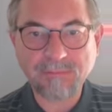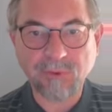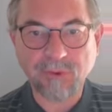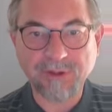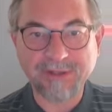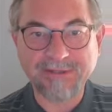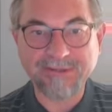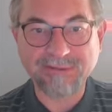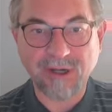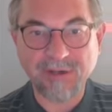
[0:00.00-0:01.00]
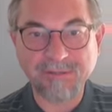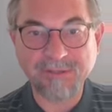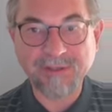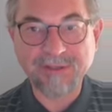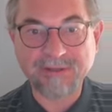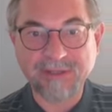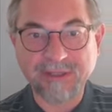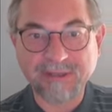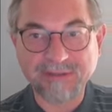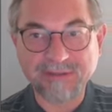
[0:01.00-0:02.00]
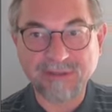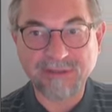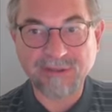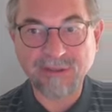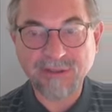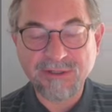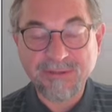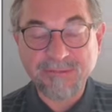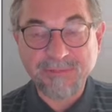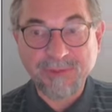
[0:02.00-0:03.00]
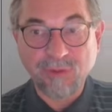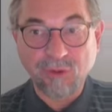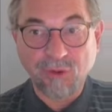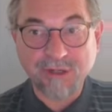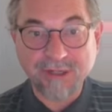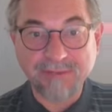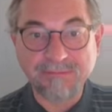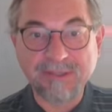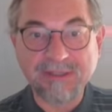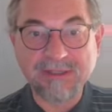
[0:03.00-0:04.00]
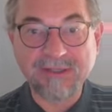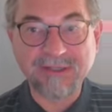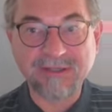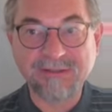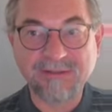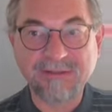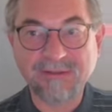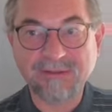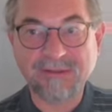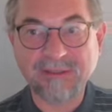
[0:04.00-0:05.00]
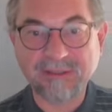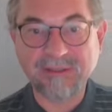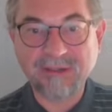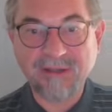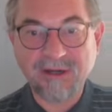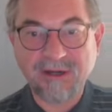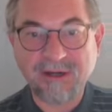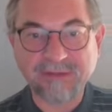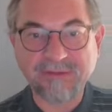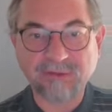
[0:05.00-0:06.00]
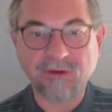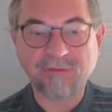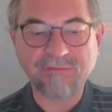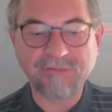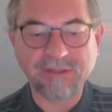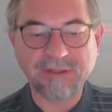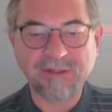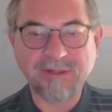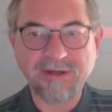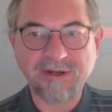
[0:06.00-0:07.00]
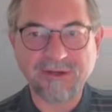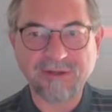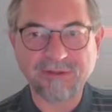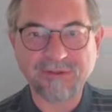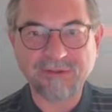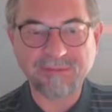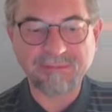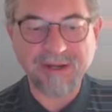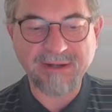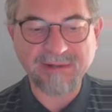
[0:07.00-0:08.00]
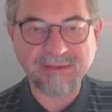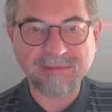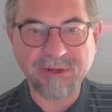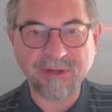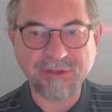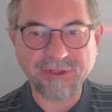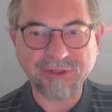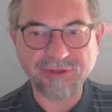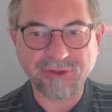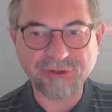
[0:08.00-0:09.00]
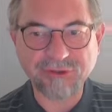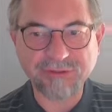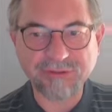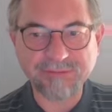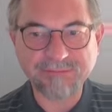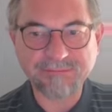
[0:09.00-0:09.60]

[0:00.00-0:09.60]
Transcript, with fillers: or in time that is uh, logarithmic in the height of the uh, balanced binary search tree.